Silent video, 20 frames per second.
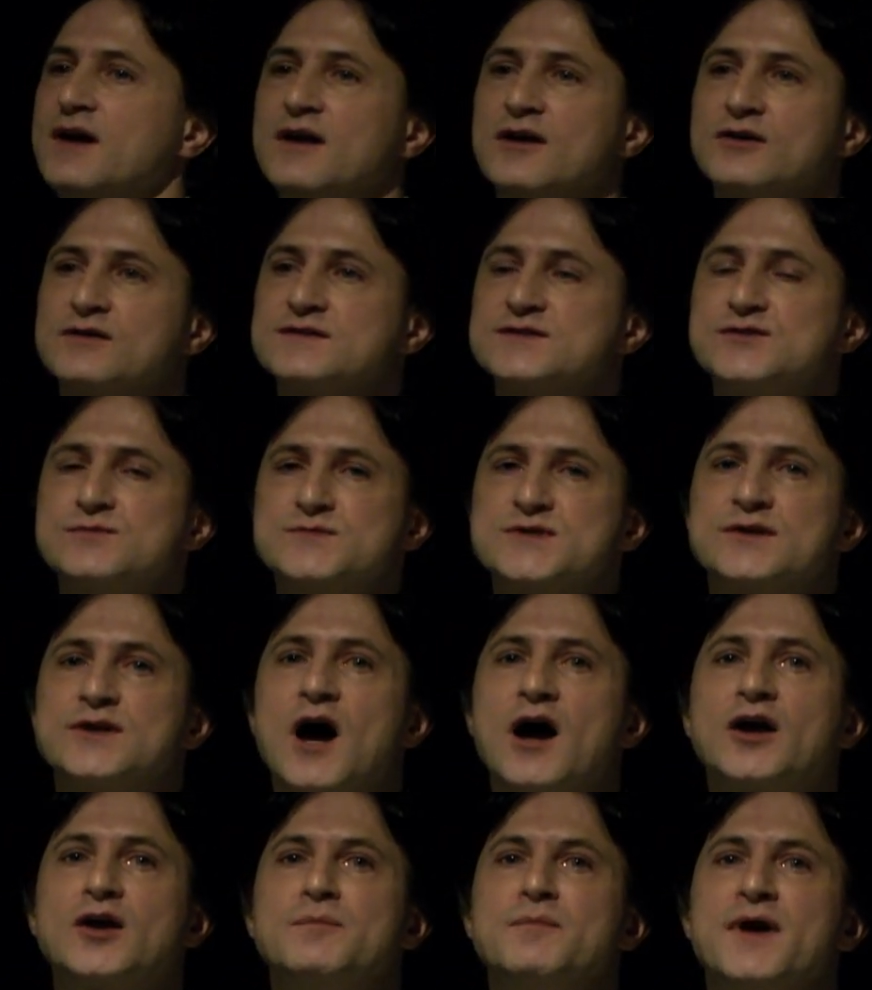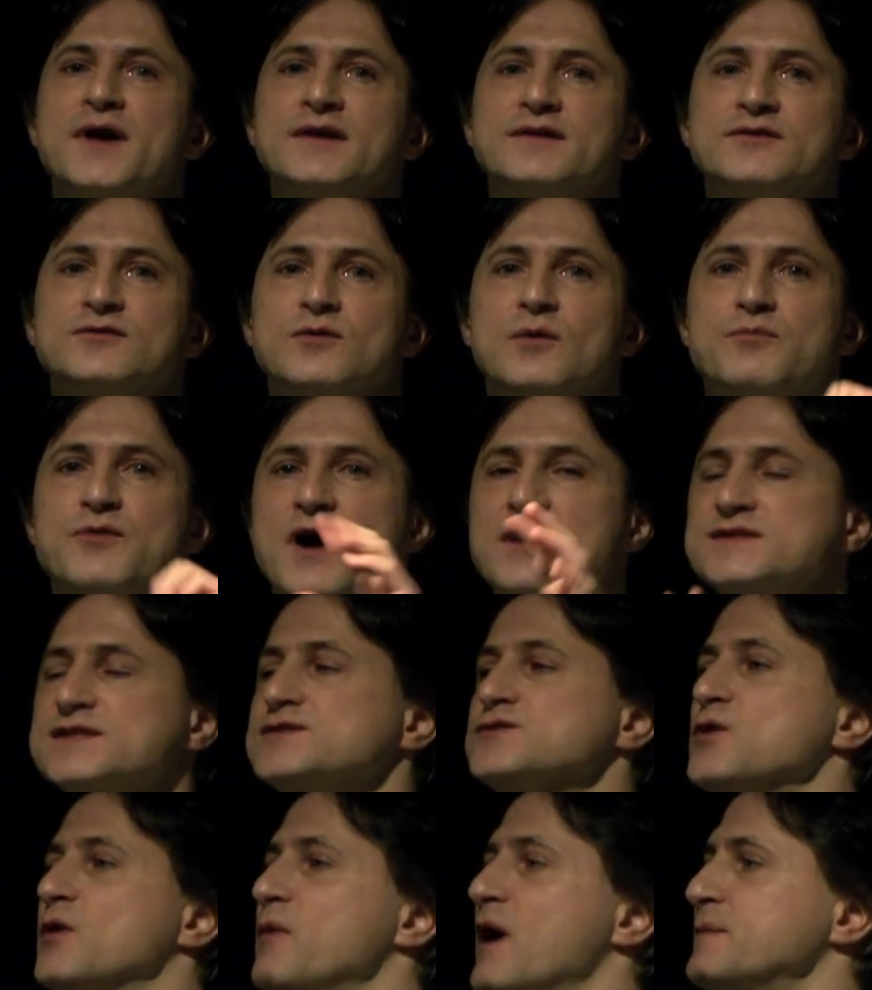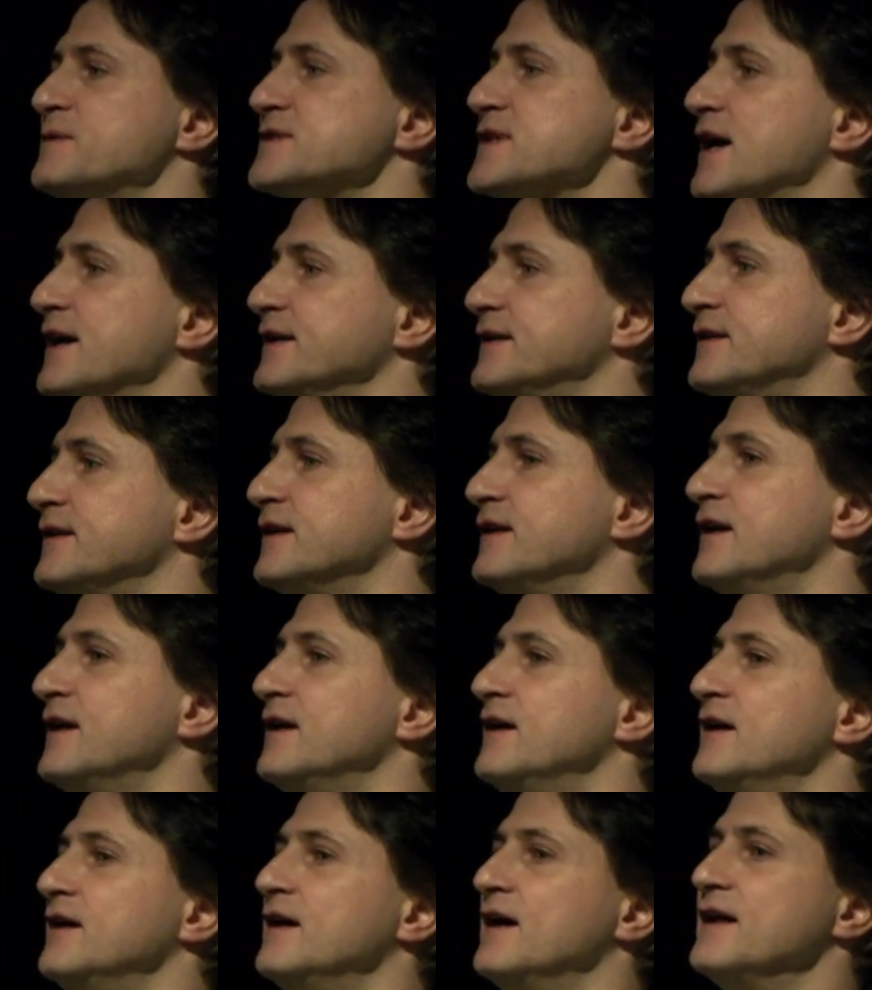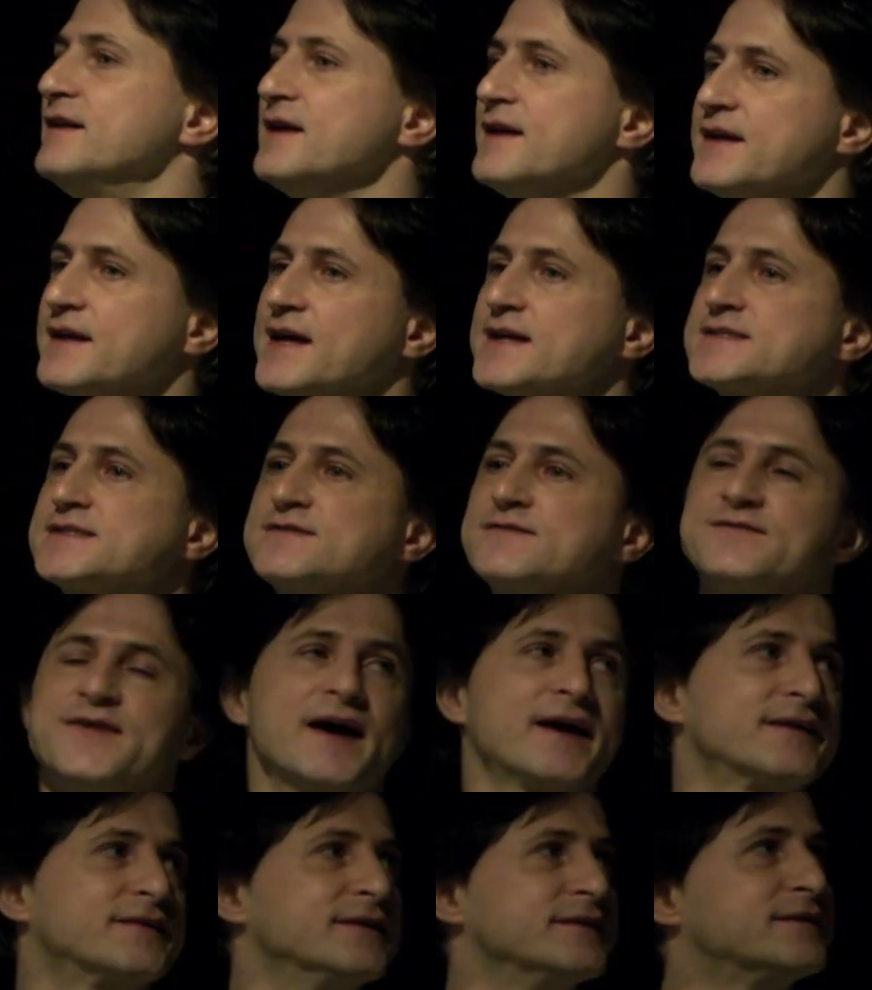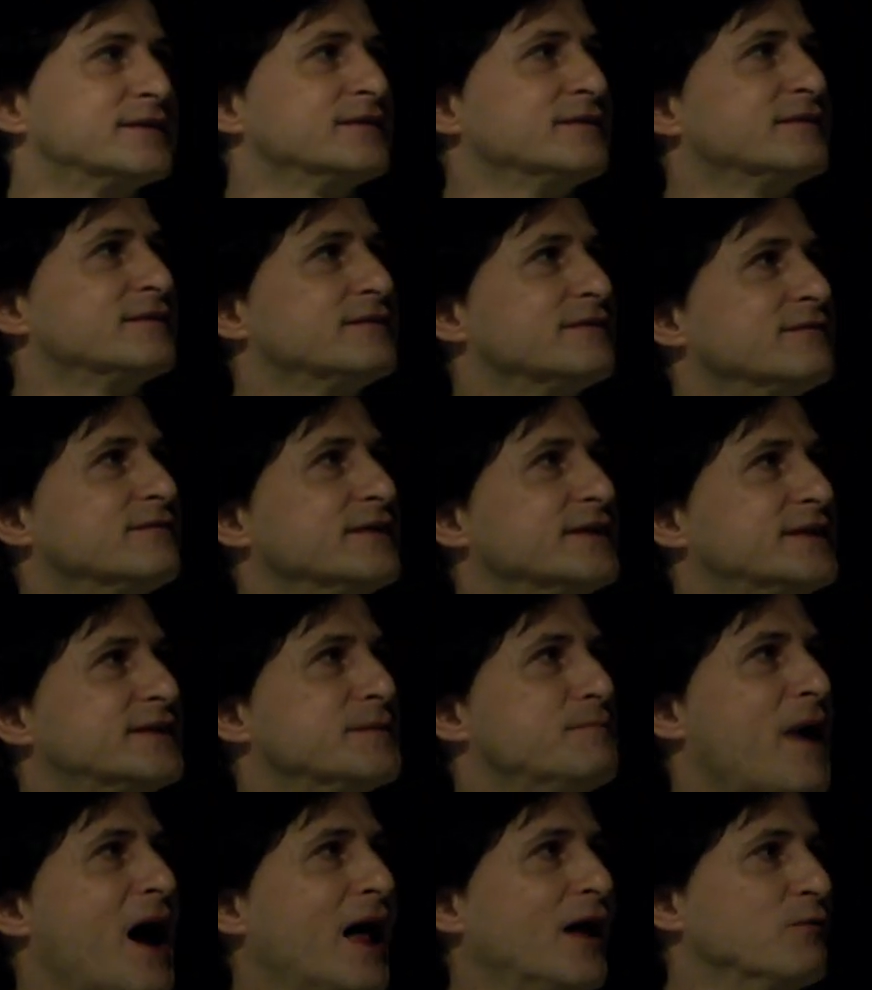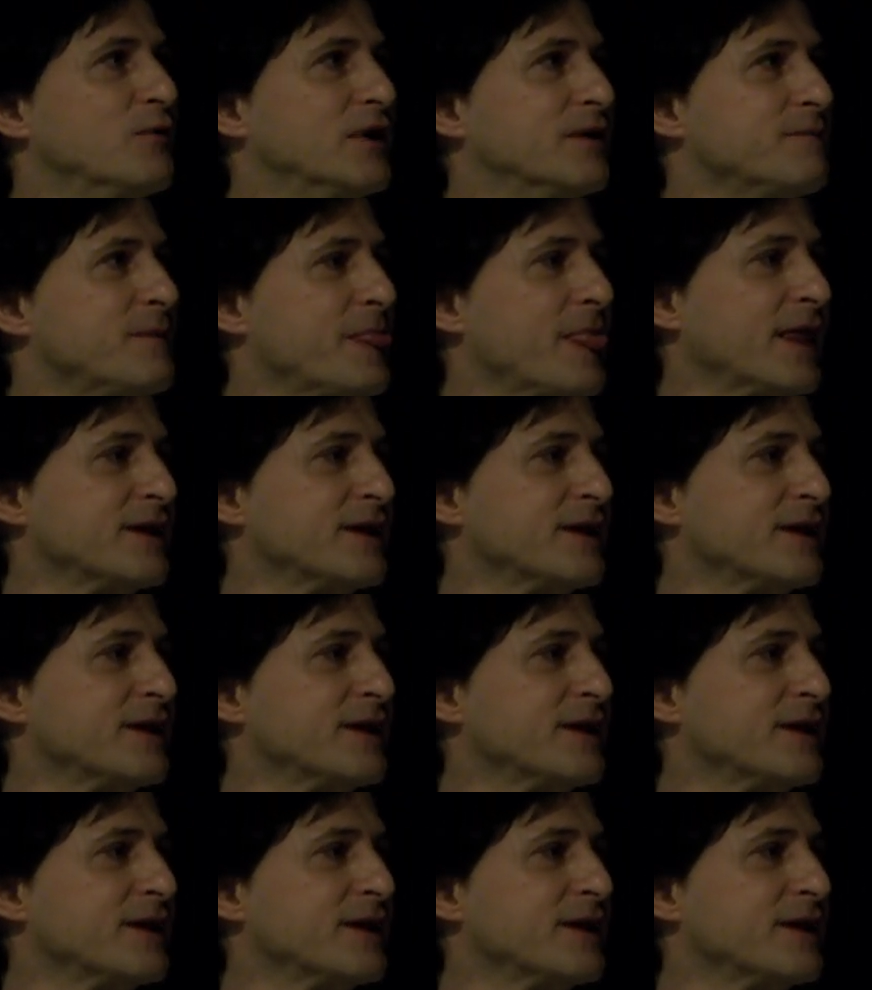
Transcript: consumes a document or browses to a website, and then it gets infected with the malware.